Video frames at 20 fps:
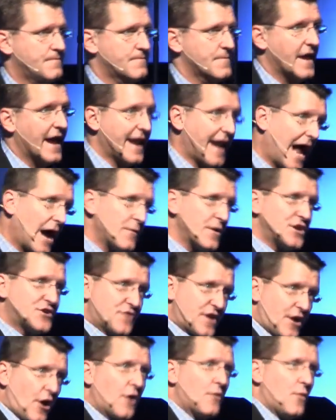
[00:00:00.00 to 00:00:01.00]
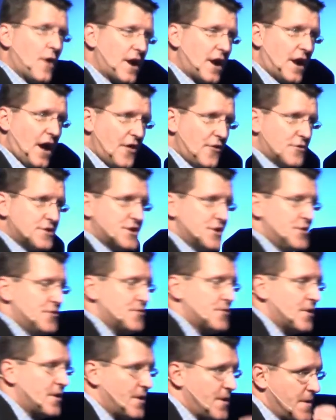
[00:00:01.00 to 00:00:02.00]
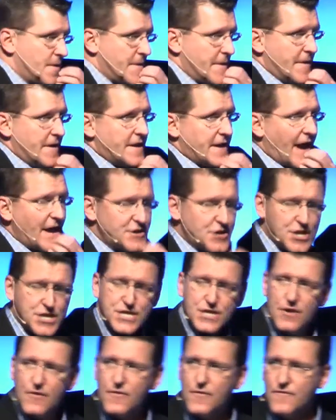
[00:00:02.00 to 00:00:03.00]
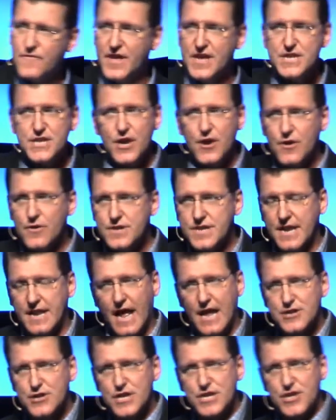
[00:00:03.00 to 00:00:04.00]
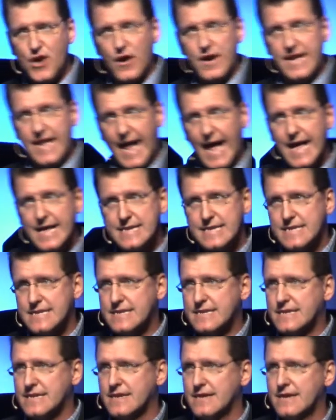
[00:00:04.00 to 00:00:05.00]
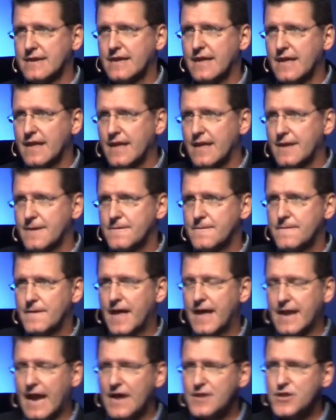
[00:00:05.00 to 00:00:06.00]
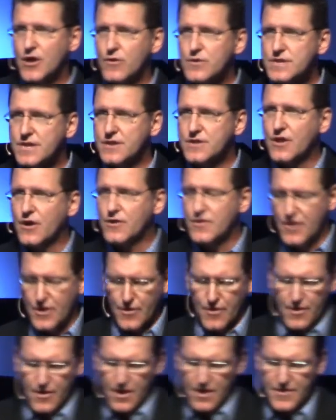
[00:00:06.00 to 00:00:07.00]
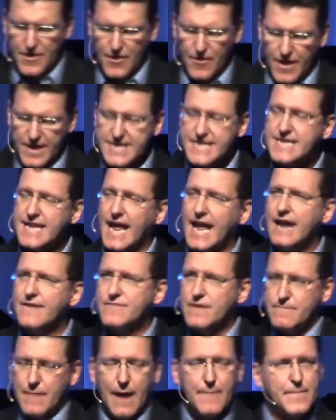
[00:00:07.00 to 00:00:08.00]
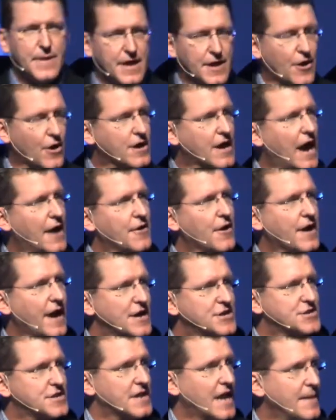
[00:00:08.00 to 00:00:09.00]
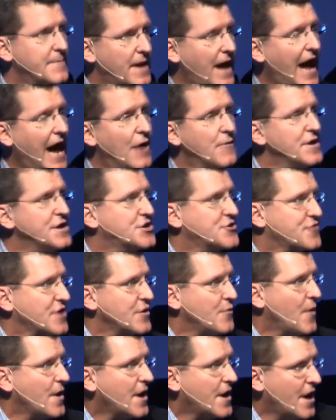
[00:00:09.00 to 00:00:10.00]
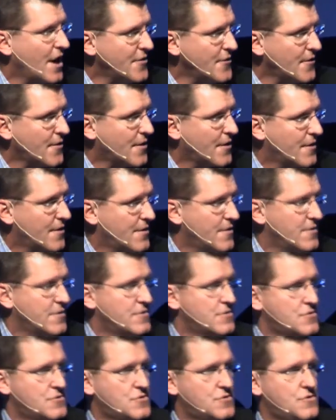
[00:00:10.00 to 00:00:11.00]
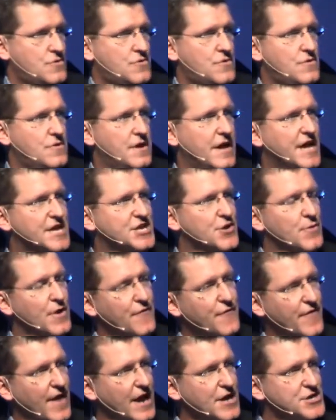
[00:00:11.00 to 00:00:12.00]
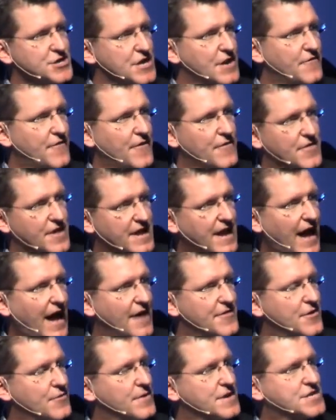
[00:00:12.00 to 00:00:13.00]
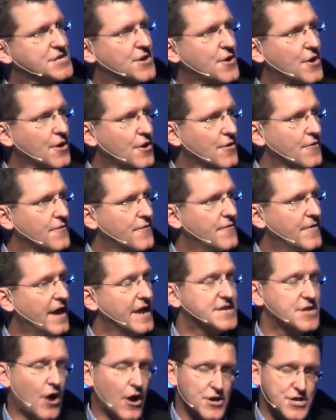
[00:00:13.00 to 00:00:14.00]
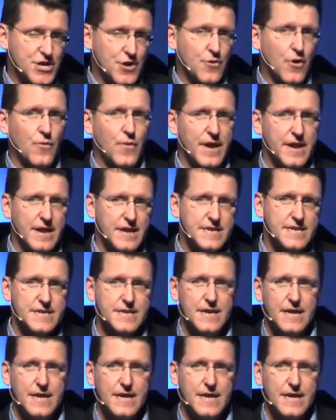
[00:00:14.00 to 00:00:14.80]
and how we treat our, one another too not just the visitors and not just our guests and not those that, that, are, that are unsaved that might be in our congregation today but how we treat one another is a reflection of the God that we serve, and it's also a witness